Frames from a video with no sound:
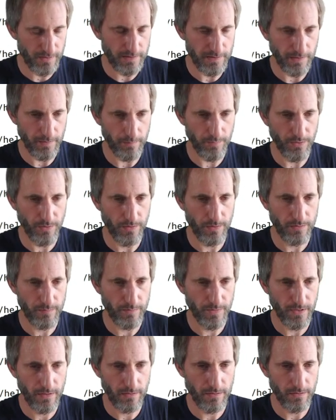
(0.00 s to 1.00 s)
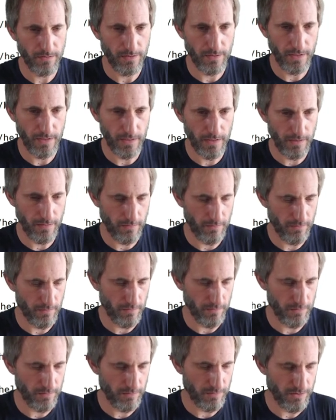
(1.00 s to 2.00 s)
I say apartment
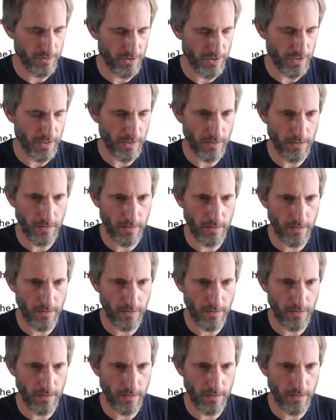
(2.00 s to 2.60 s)
container check